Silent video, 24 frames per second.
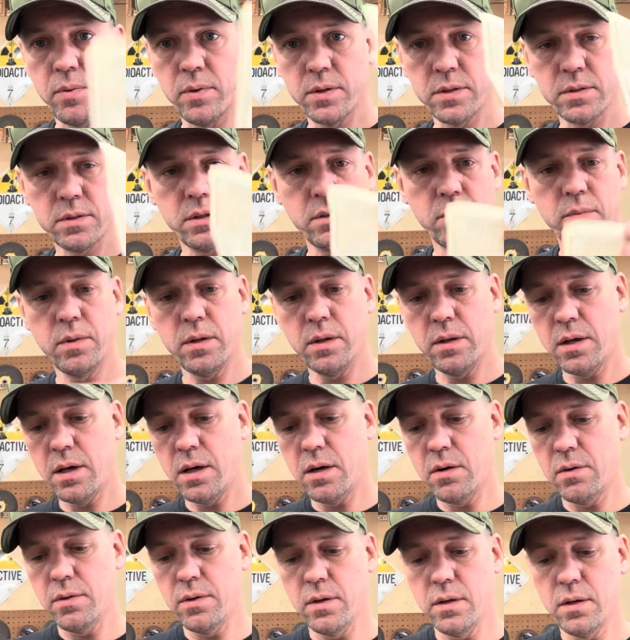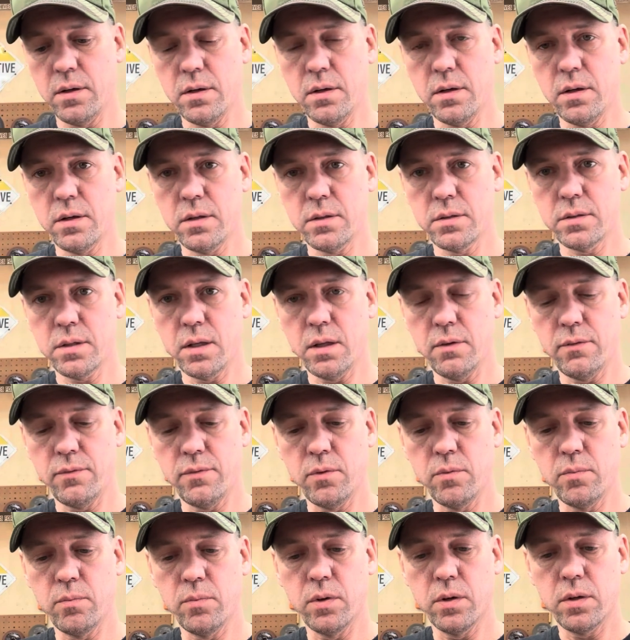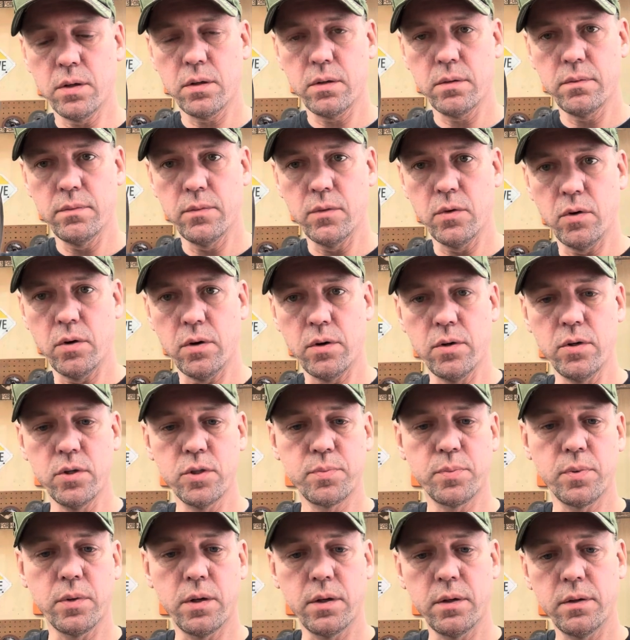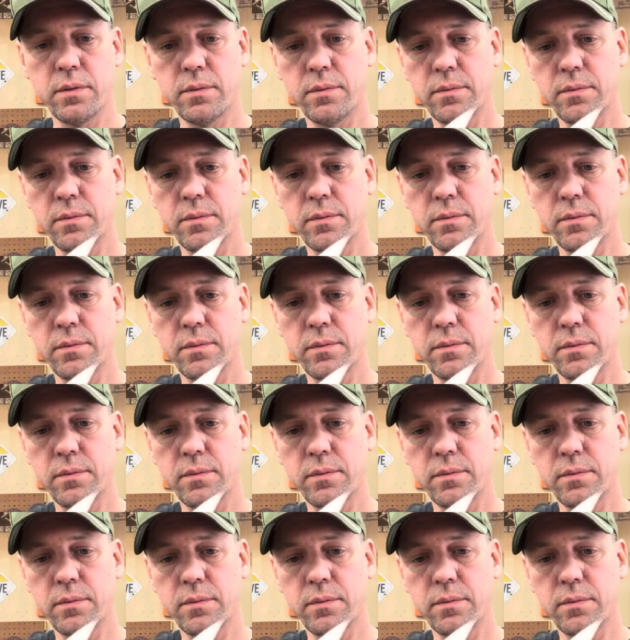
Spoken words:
It's a little bit lighter than a telephone book or newsprint.